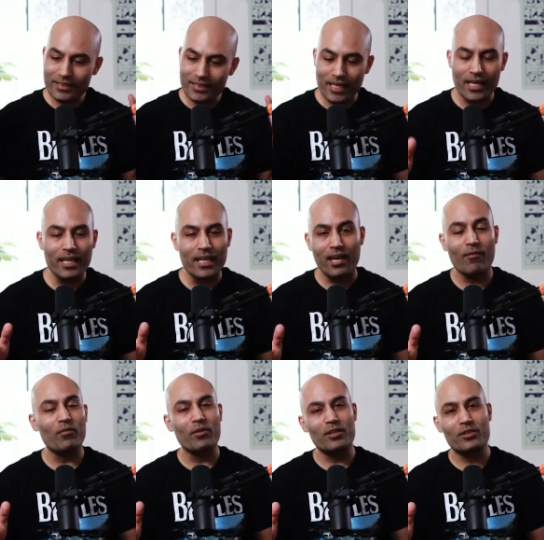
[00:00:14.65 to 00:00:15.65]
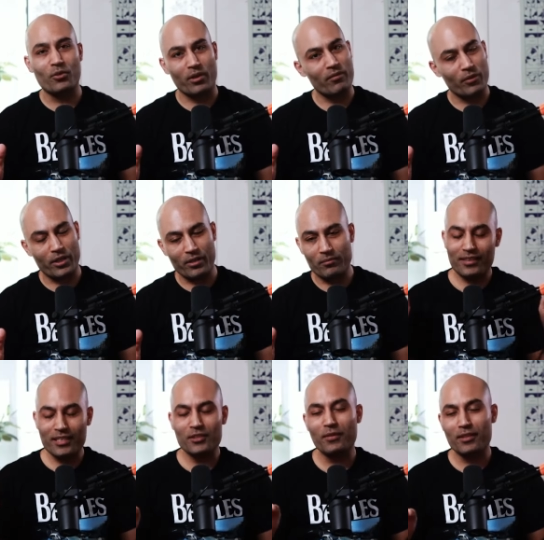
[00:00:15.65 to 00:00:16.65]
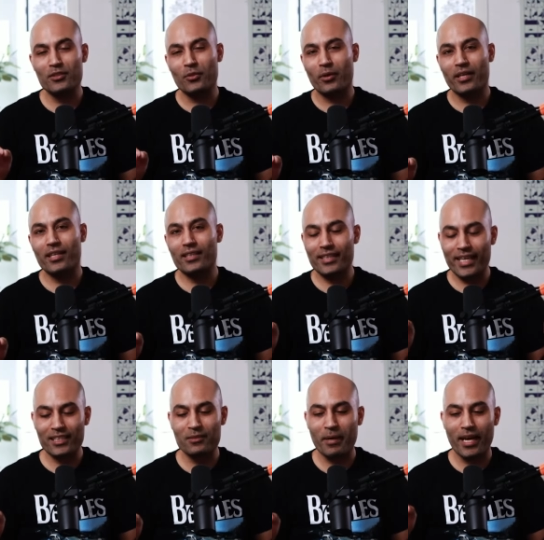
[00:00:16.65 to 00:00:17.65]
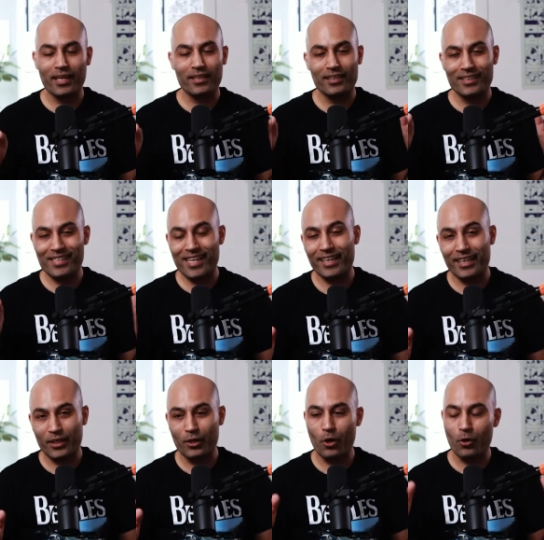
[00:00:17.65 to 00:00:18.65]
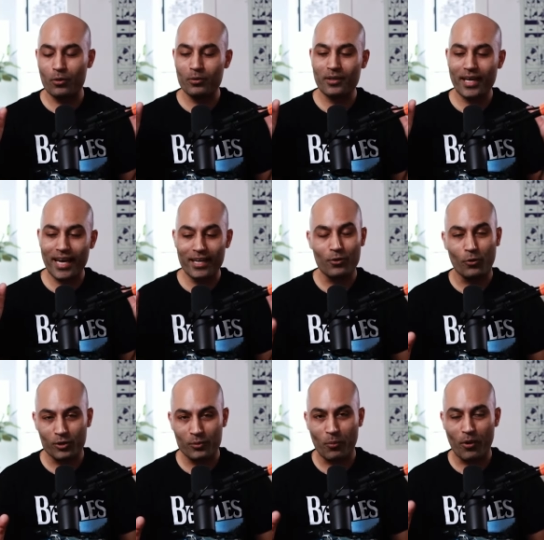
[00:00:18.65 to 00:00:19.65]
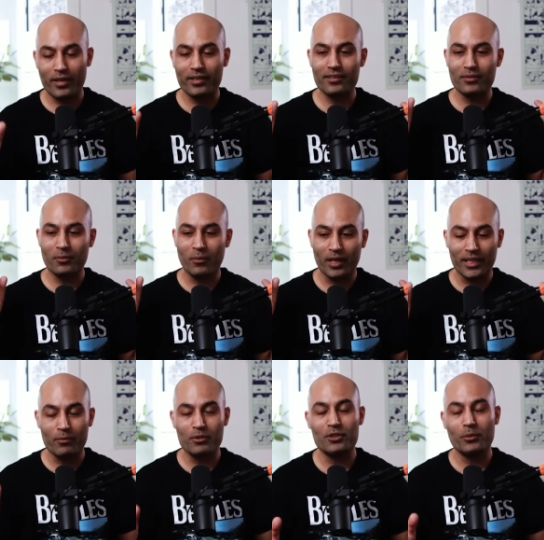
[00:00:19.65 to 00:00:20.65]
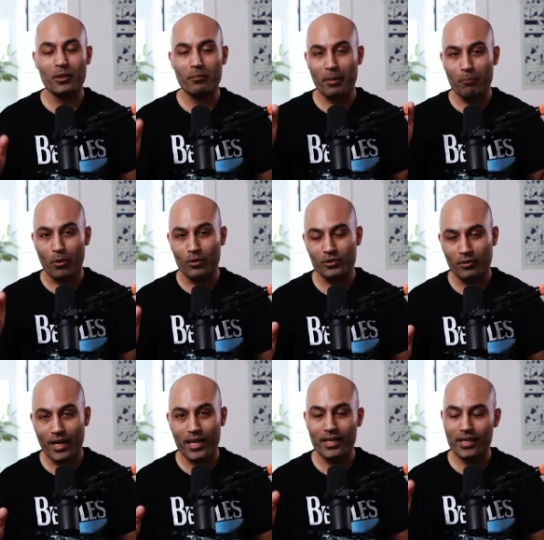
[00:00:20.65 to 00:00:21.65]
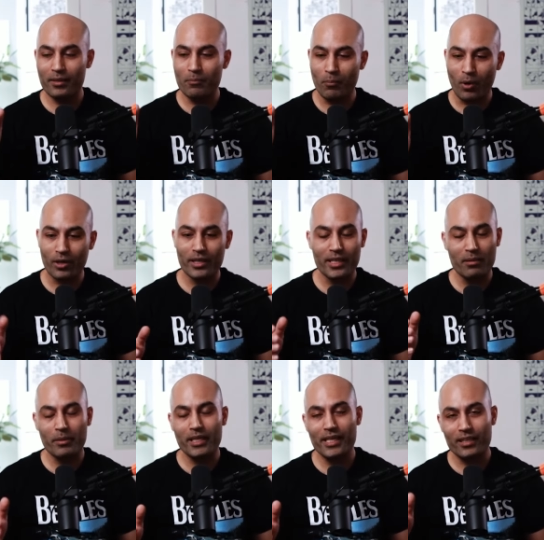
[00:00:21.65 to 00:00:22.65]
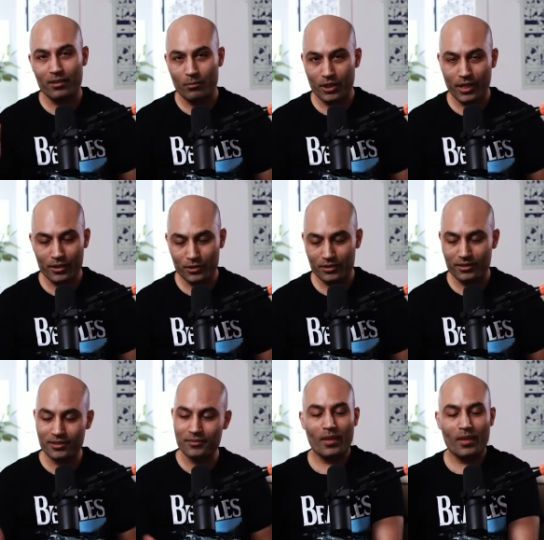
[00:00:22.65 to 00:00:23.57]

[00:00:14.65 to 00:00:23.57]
Today, I have a fun story for you. This fun story dates back a decade ago at North Point while I was doing my postgrad in marketing, media, and communications.